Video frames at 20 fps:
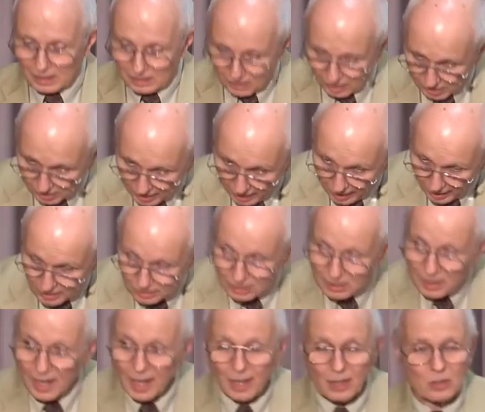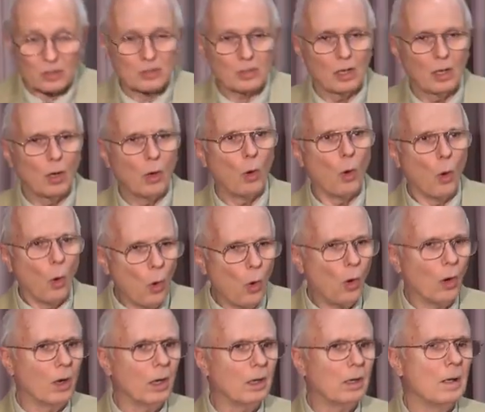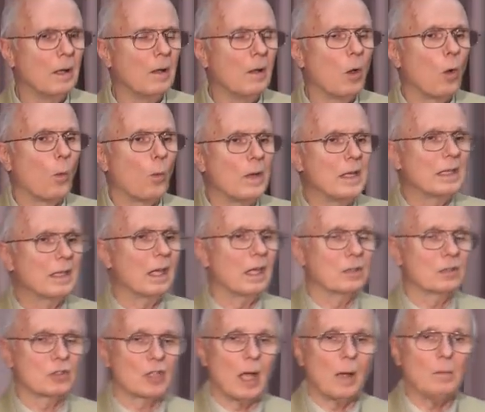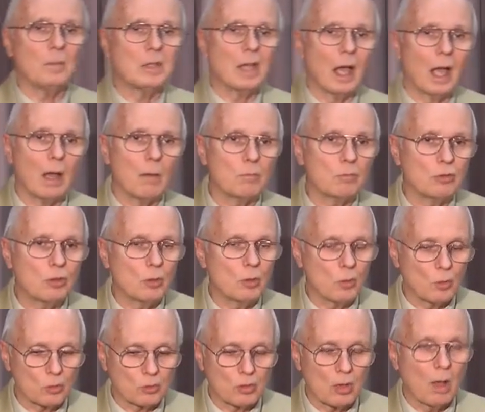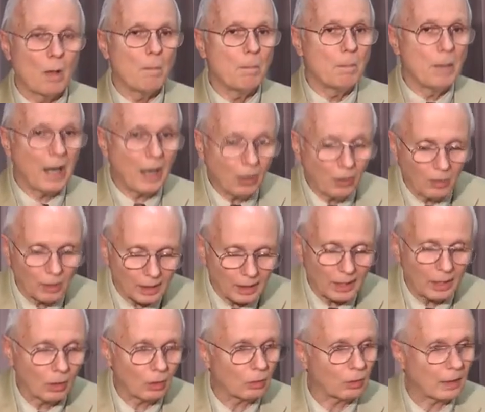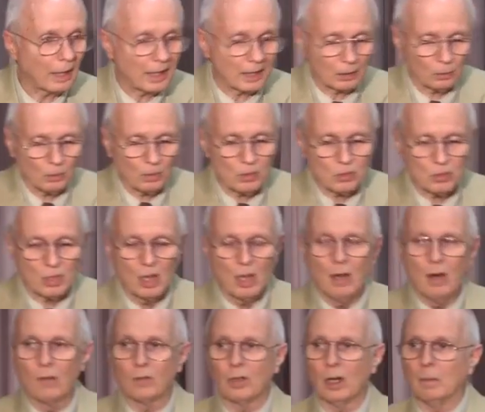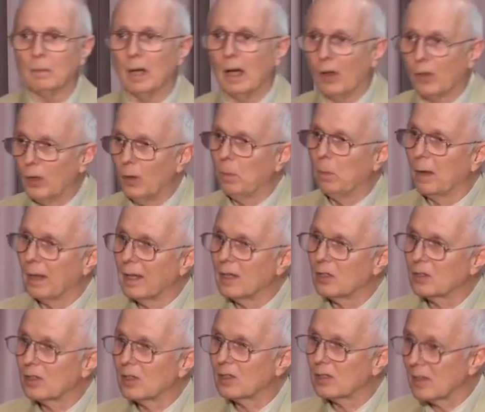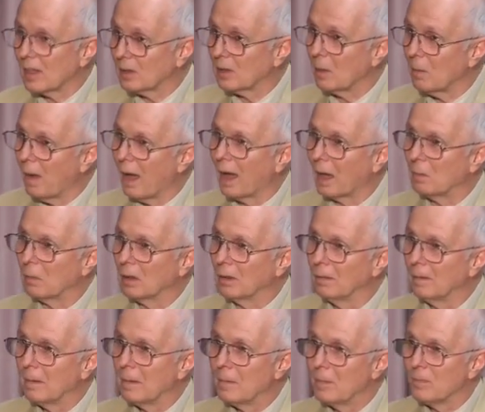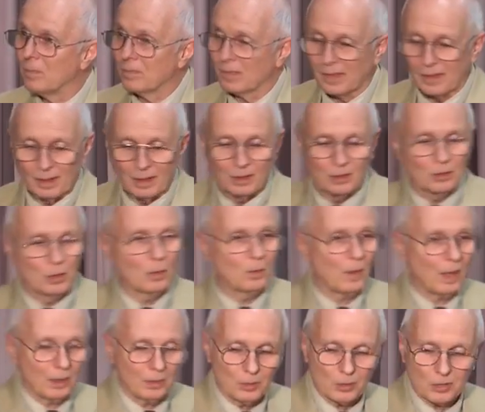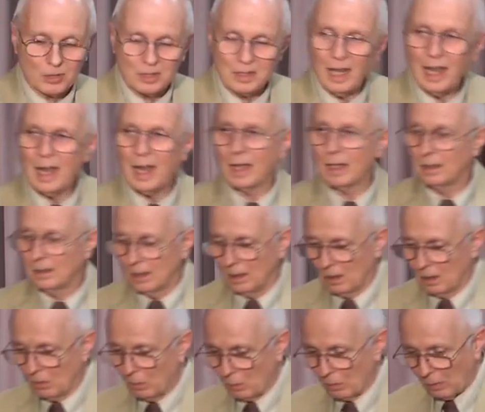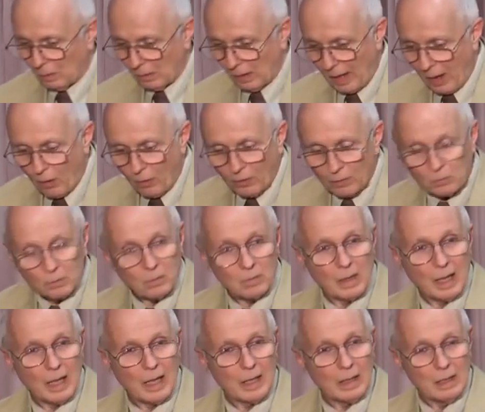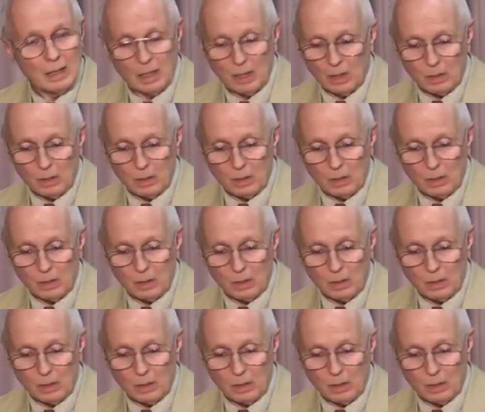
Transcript: the context, or we can sometimes use parallel language from other places in the Bible to understand how they